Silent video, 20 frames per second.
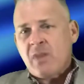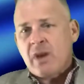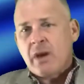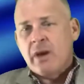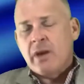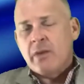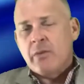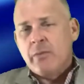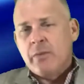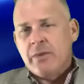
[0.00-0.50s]

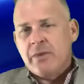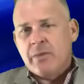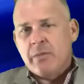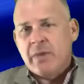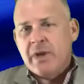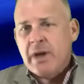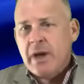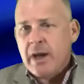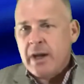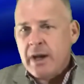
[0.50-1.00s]
The
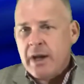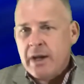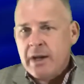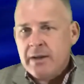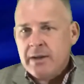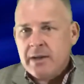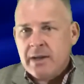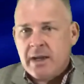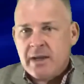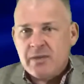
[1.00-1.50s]

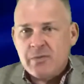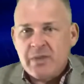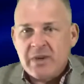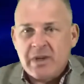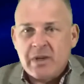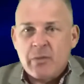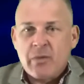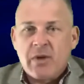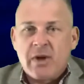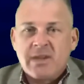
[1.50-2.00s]
BIA has been
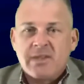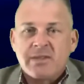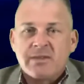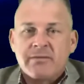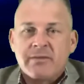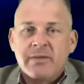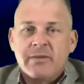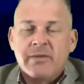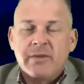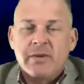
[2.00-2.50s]
in the process
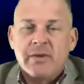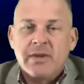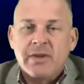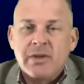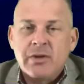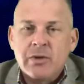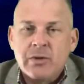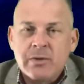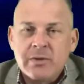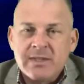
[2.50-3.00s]
of reviewing the
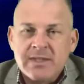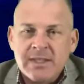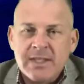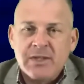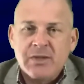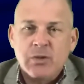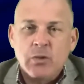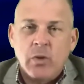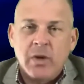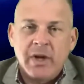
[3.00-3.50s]
new
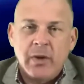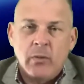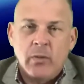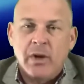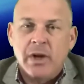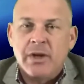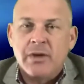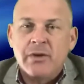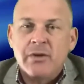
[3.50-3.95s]
Z21